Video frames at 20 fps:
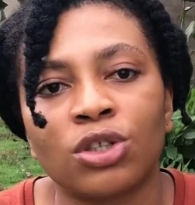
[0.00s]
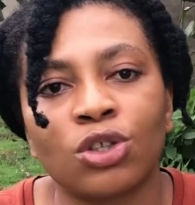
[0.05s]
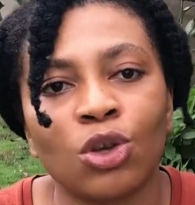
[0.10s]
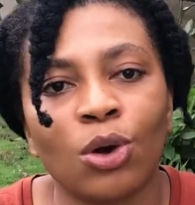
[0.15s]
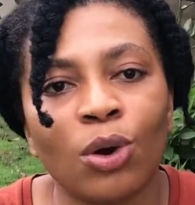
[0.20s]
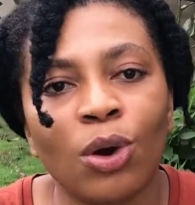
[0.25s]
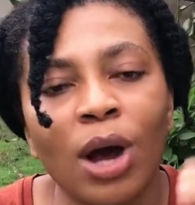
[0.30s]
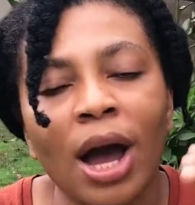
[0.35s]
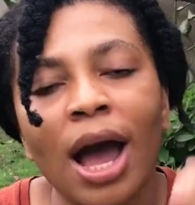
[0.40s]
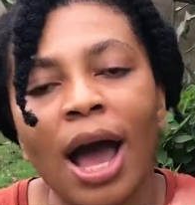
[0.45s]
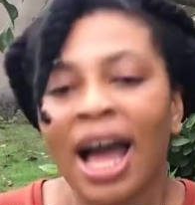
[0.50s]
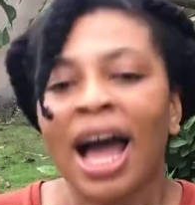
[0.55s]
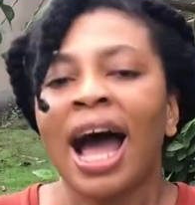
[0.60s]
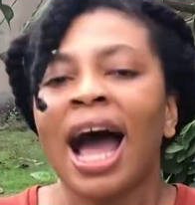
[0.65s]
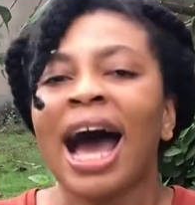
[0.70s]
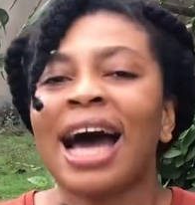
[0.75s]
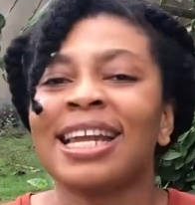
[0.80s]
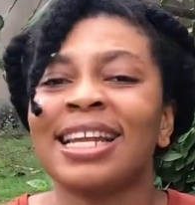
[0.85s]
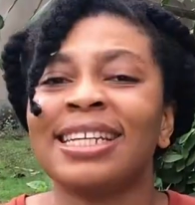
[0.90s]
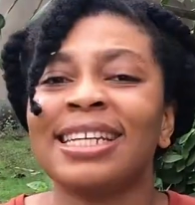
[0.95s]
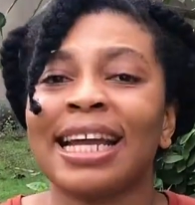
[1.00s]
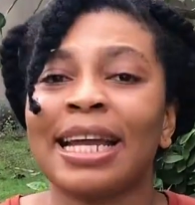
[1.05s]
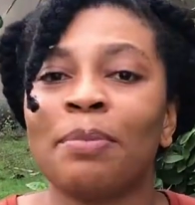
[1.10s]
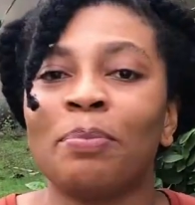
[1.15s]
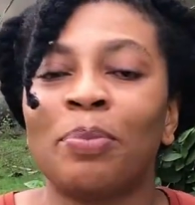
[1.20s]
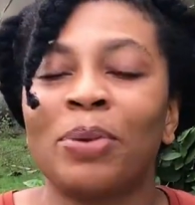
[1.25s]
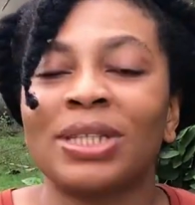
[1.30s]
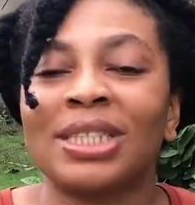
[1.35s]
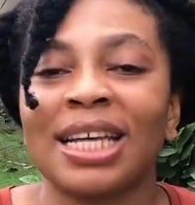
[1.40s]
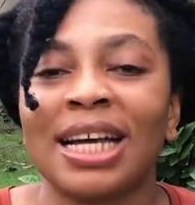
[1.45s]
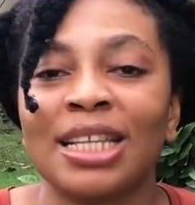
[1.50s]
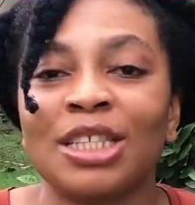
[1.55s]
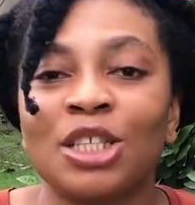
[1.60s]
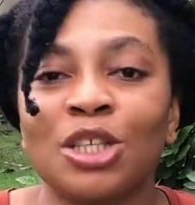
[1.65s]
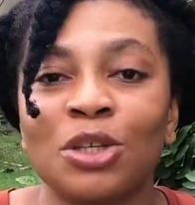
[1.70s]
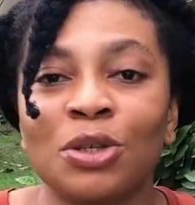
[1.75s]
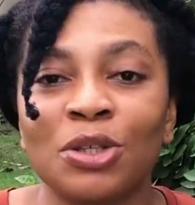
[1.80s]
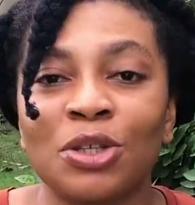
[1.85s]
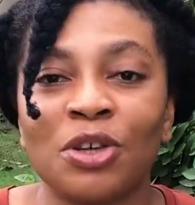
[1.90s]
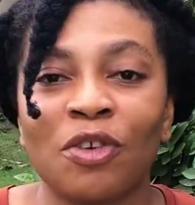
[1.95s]
So another important
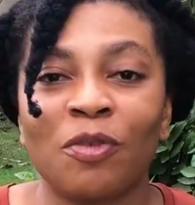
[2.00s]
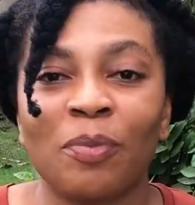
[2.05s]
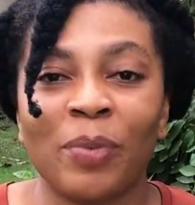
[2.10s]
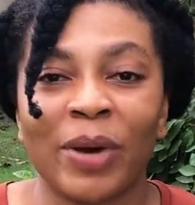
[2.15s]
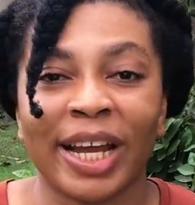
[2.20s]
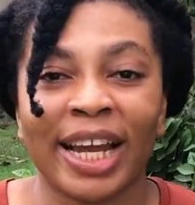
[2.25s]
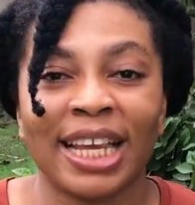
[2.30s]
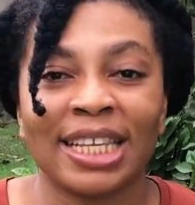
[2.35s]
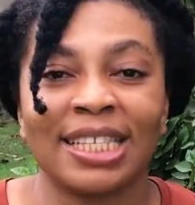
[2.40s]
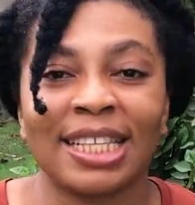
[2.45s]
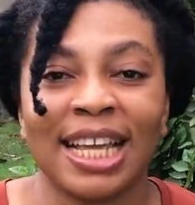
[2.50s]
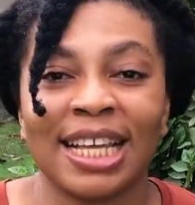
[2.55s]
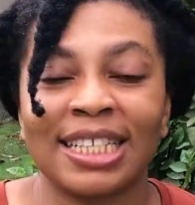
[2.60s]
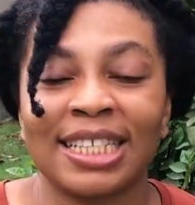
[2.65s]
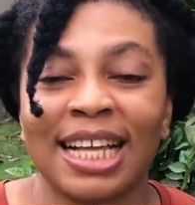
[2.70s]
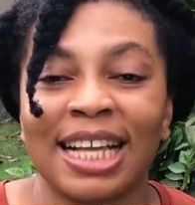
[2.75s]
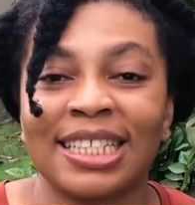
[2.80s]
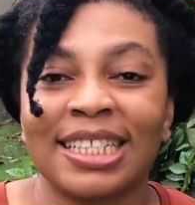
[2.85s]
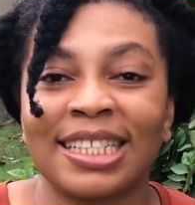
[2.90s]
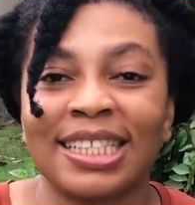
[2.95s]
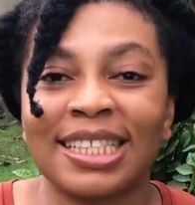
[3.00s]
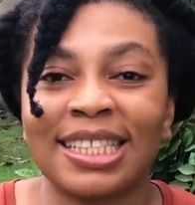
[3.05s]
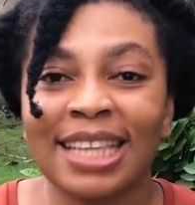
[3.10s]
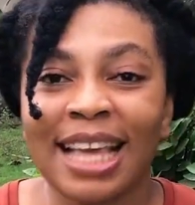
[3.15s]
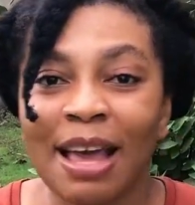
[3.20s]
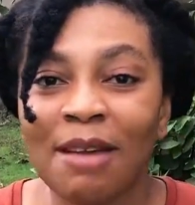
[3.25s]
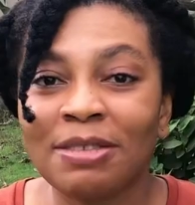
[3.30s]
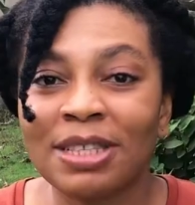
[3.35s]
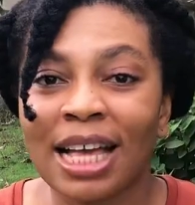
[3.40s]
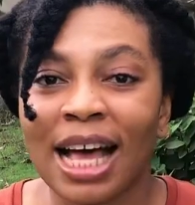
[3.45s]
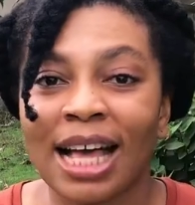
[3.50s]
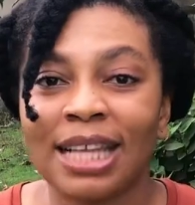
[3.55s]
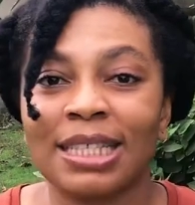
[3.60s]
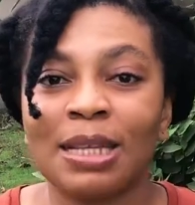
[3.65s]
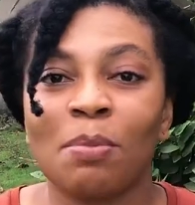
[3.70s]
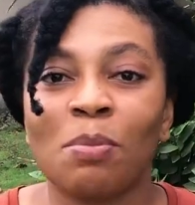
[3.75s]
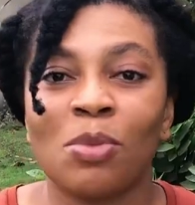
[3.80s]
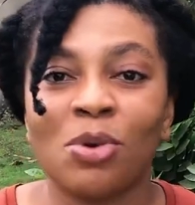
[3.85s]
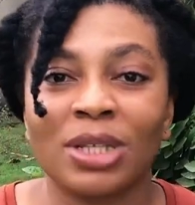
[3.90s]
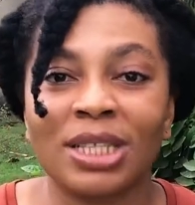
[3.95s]
use of prekese is that it serves as a
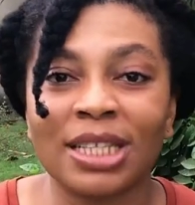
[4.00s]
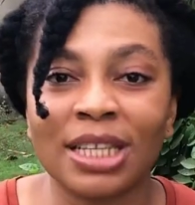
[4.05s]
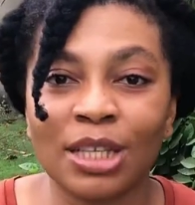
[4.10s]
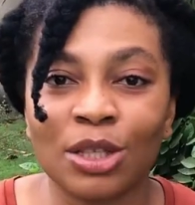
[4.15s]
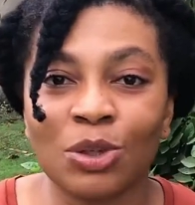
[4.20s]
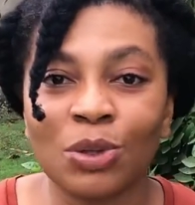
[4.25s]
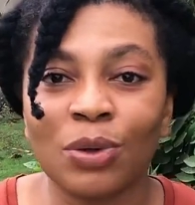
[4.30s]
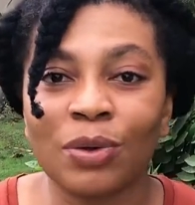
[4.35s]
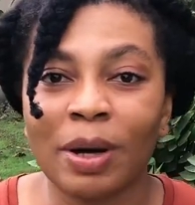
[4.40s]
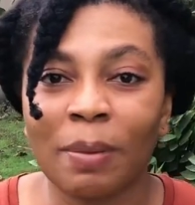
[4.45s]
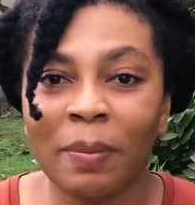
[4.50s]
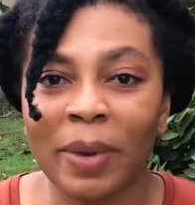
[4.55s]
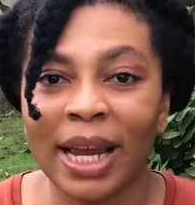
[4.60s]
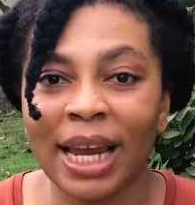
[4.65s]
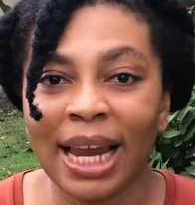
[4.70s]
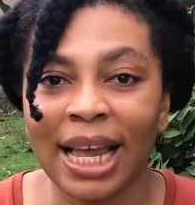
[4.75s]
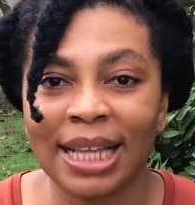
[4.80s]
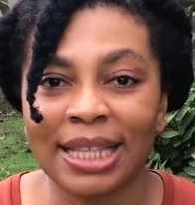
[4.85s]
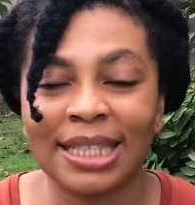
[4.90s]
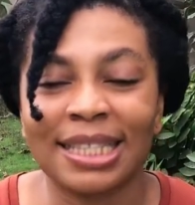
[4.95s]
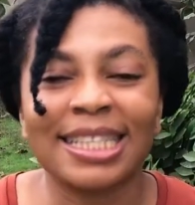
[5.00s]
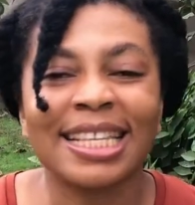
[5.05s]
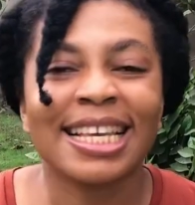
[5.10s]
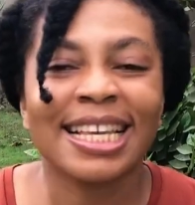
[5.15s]
mosquito repellent.